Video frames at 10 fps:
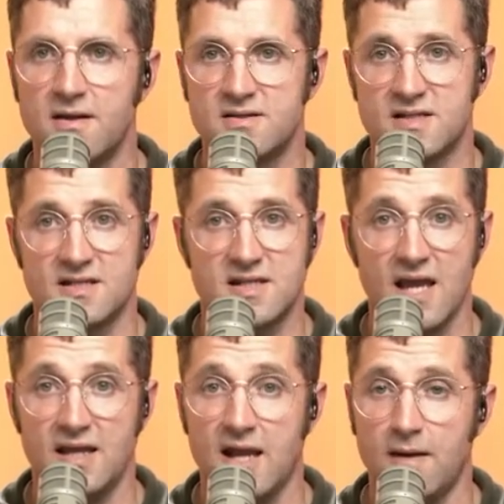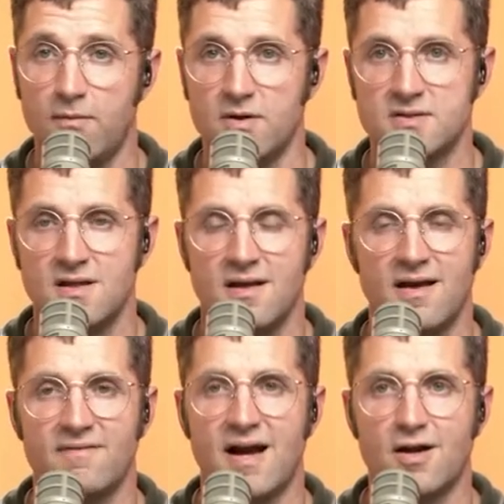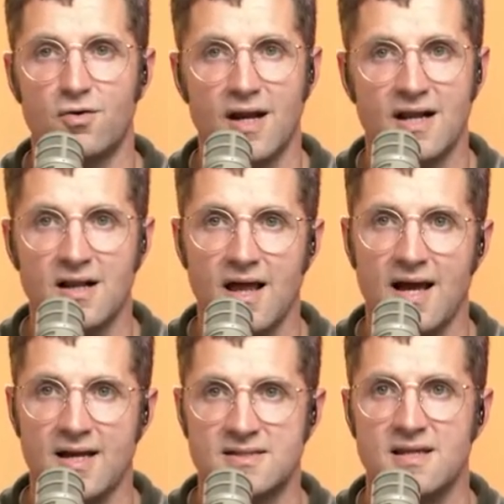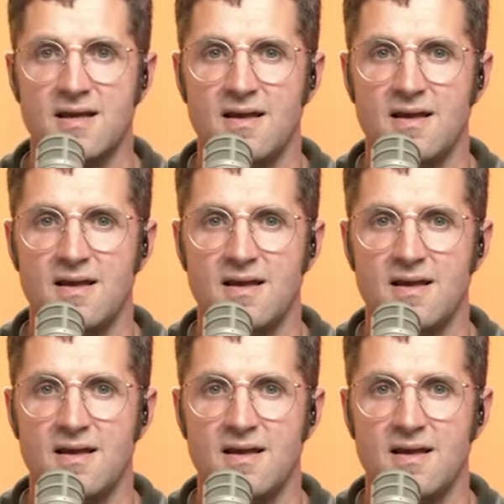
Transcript: six K cameras. I've got great glass.